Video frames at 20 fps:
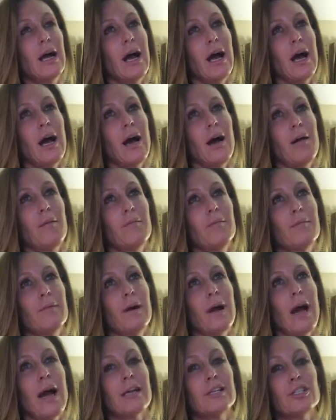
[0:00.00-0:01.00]

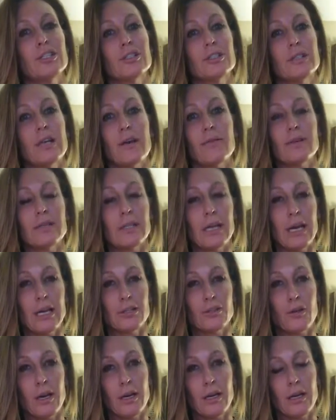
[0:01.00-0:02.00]
I just every day
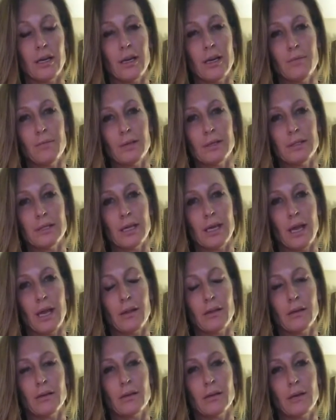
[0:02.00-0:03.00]
try to keep it
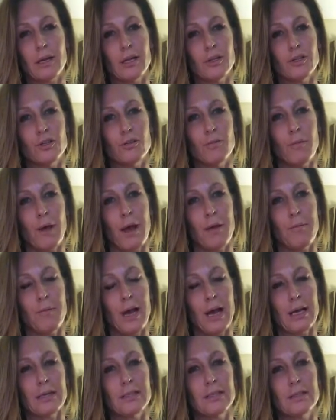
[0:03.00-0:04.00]
together and do my
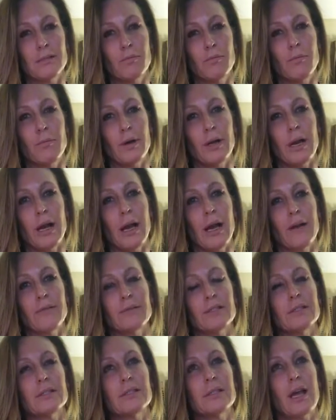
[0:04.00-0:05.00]
best. But I
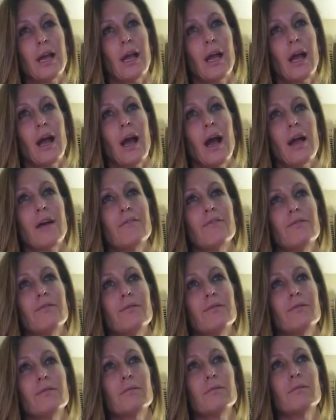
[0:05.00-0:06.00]
have to say, I've
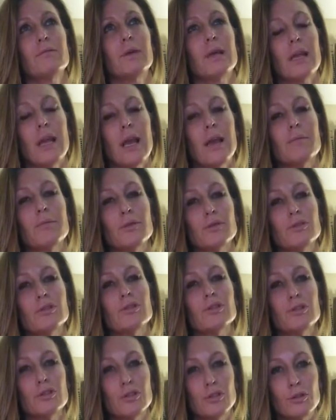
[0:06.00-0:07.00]
been able
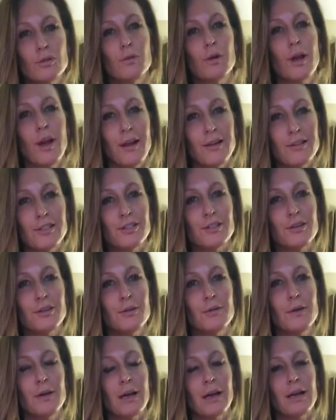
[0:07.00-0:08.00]
to do what I
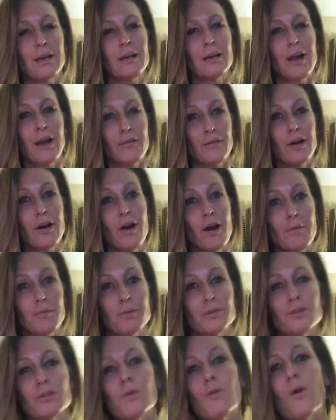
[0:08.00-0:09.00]
do, and I've
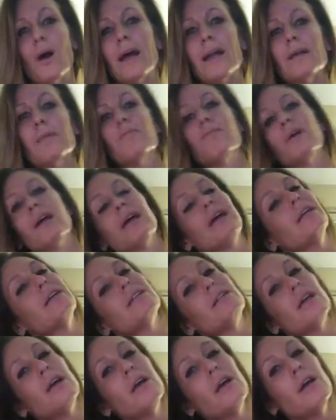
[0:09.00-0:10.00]
accomplished quite a
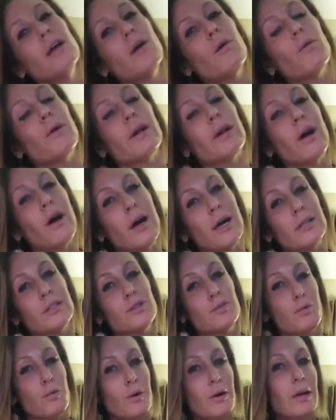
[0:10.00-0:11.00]
bit when
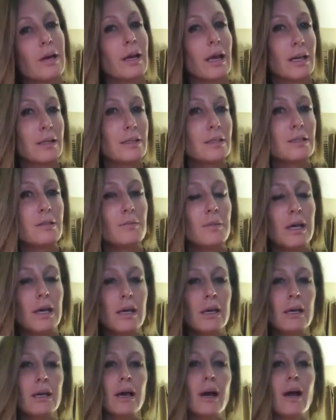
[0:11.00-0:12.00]
odds were against
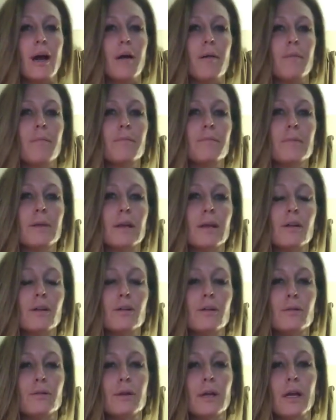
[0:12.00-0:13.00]
me,
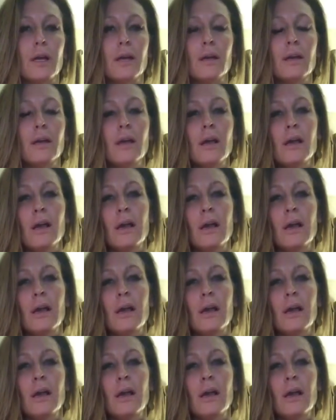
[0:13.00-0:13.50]
including